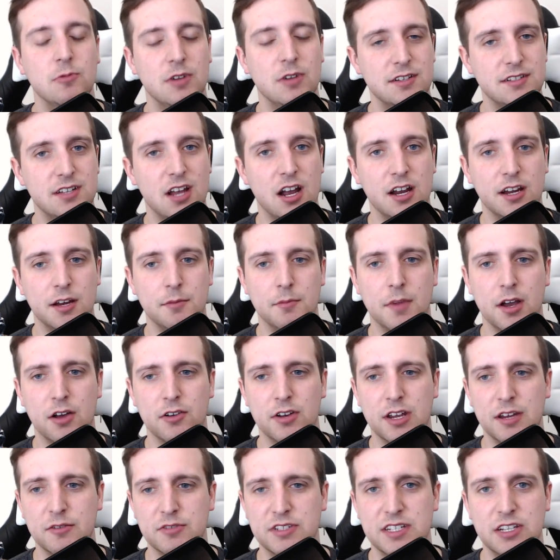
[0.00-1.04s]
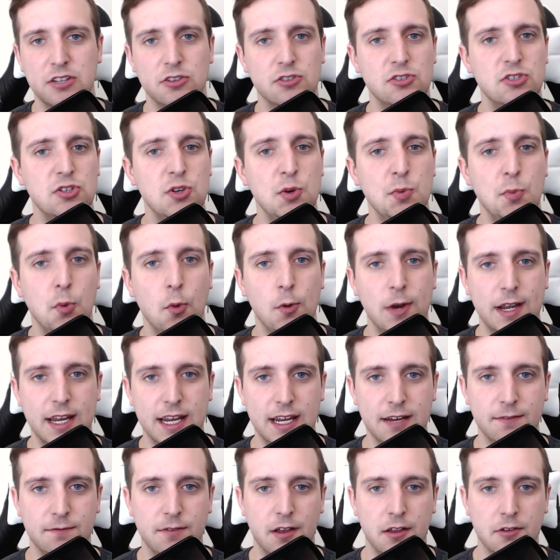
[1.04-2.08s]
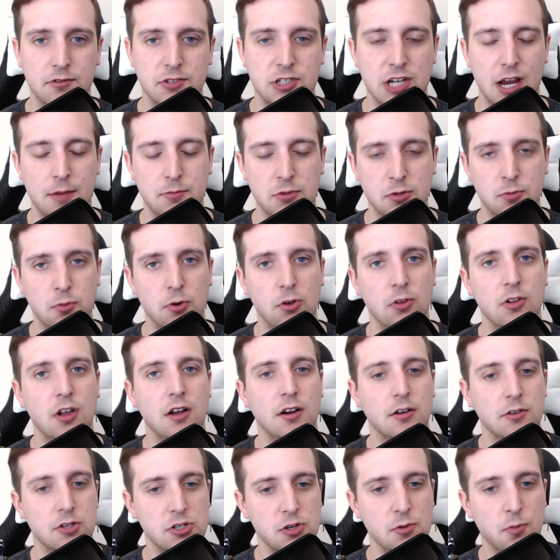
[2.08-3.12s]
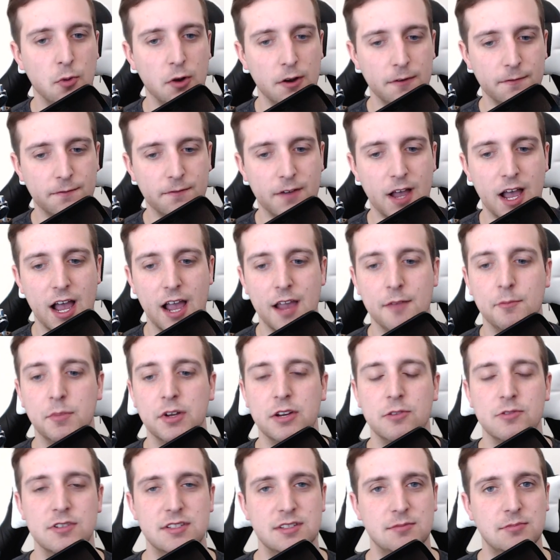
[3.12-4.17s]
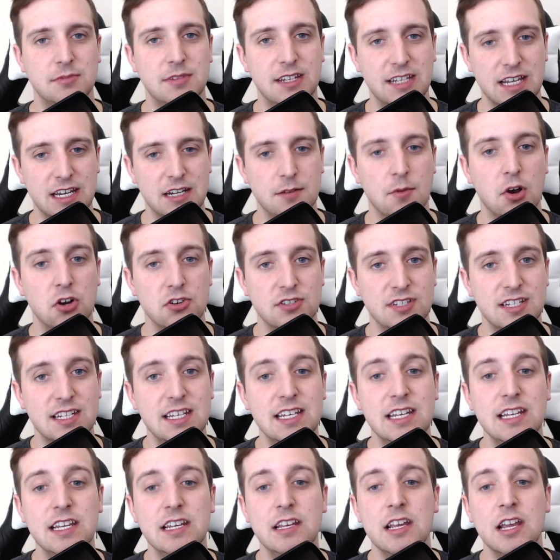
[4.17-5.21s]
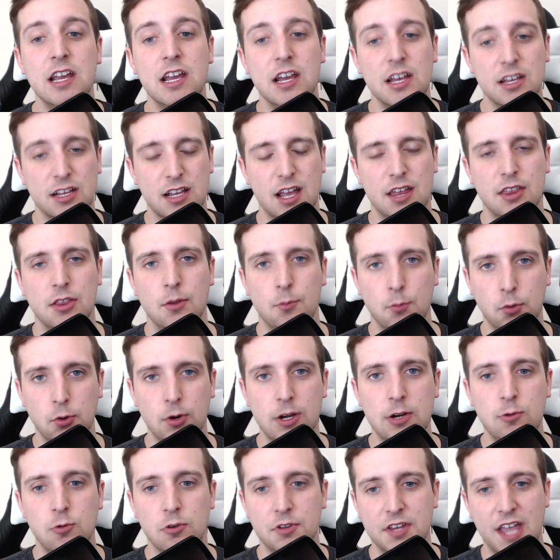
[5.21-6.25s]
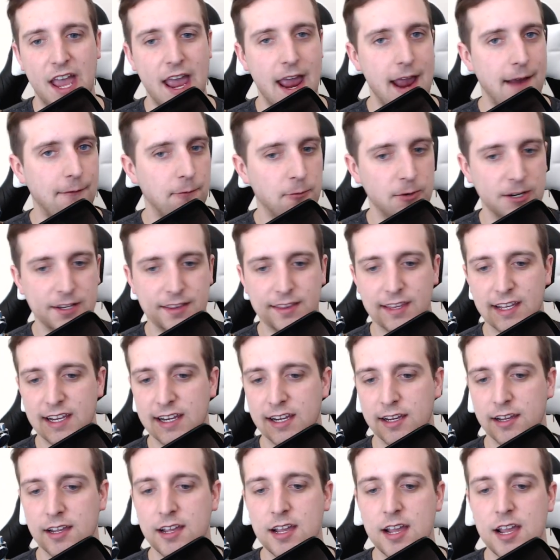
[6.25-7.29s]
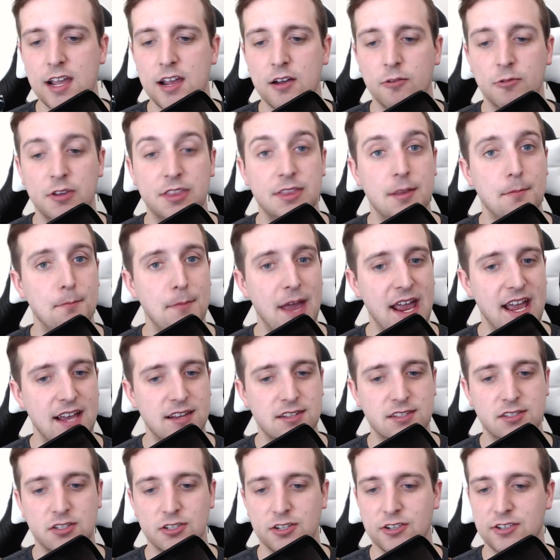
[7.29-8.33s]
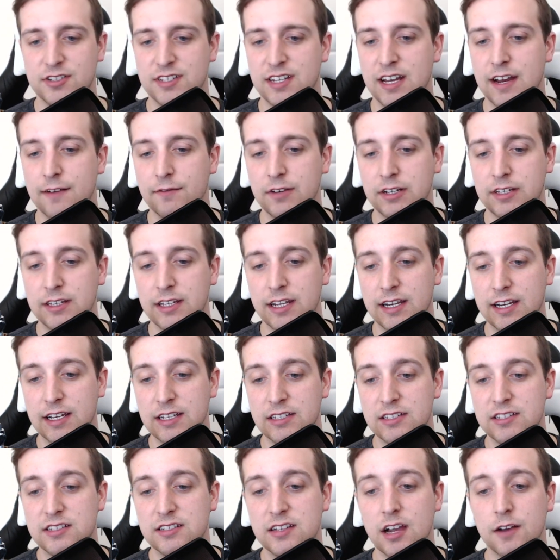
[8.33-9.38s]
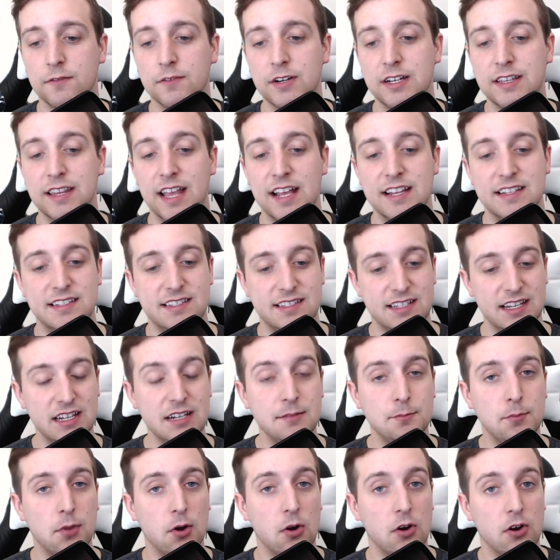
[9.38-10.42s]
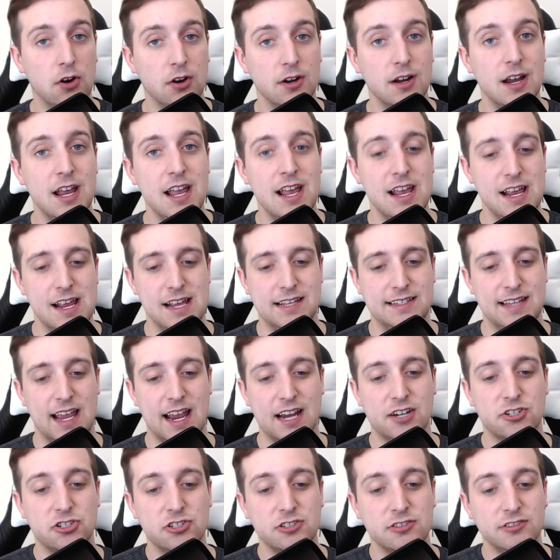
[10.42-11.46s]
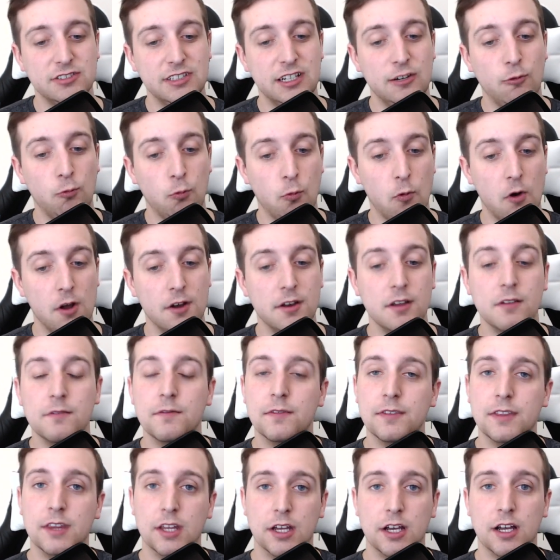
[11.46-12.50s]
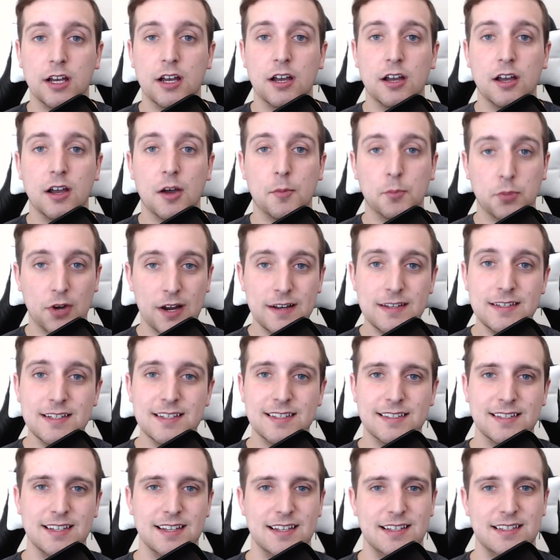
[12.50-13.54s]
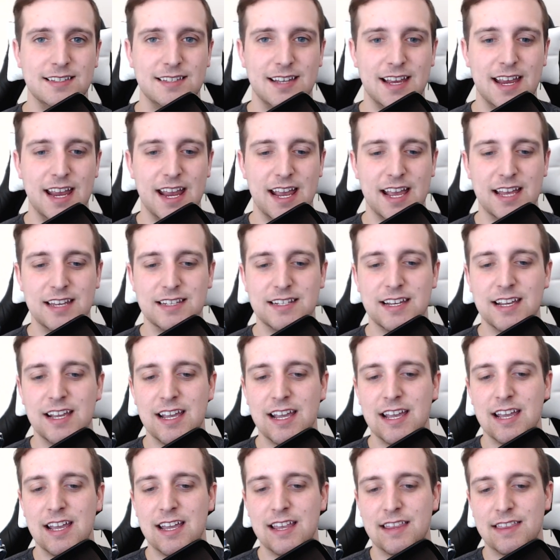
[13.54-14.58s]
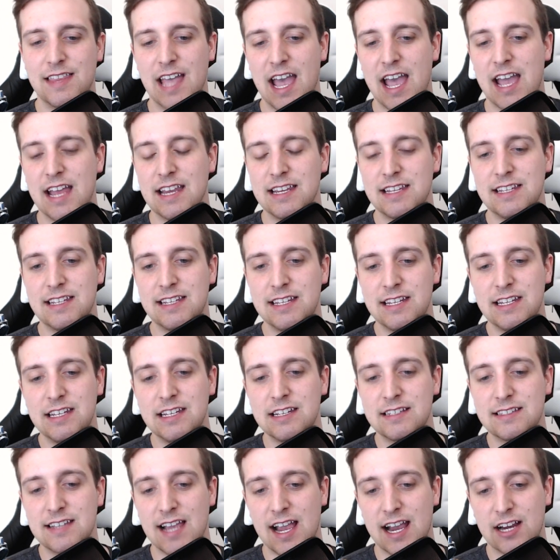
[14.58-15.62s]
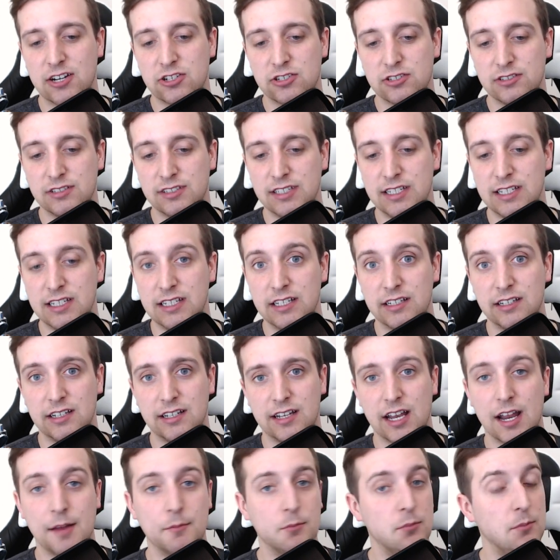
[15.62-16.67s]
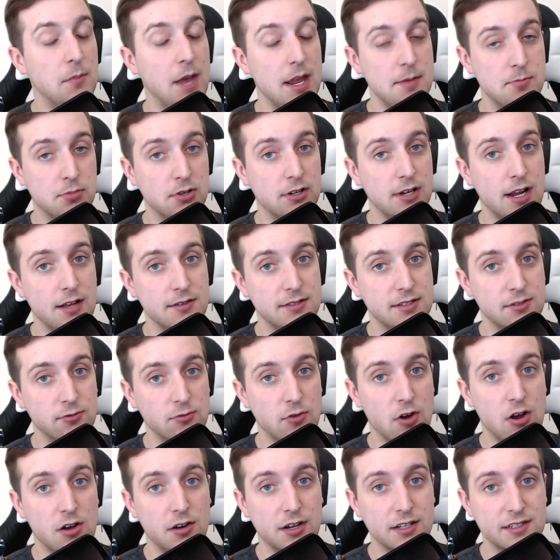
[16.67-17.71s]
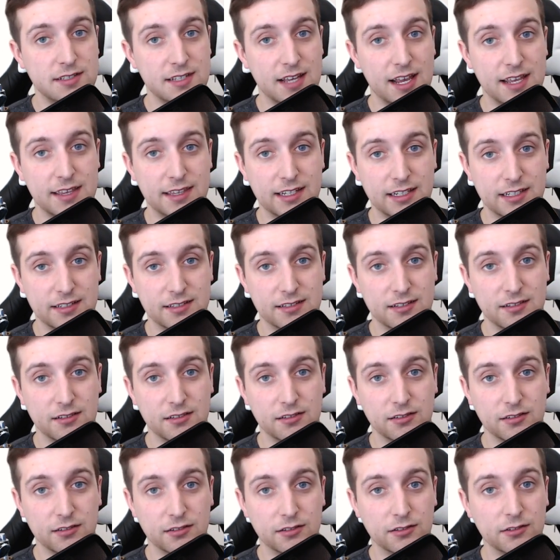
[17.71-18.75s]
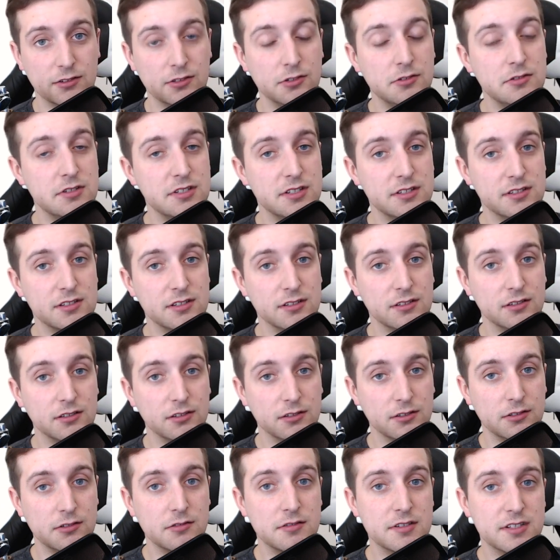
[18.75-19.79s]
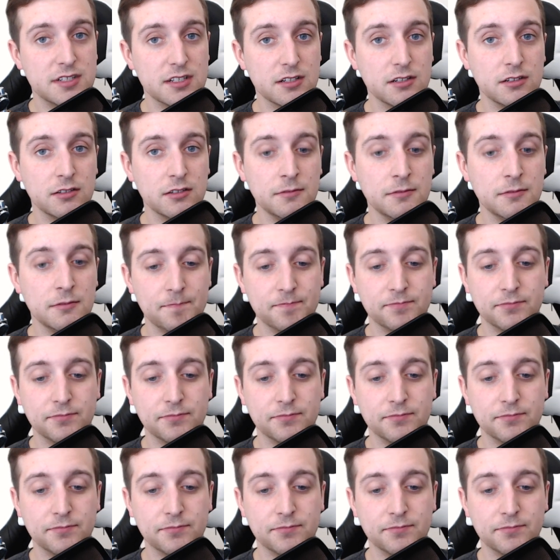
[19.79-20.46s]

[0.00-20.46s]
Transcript: When I was talking about it was either 2.8 Final Chapter Prologue or 2.5, but it was Kingdom Hearts Key, kind of the prequel to everything with the Masters and everything, and discovering that Zigbar is actually one of the apprentices, and that he is actually, and I might pronounce it wrong, I think it's Luxi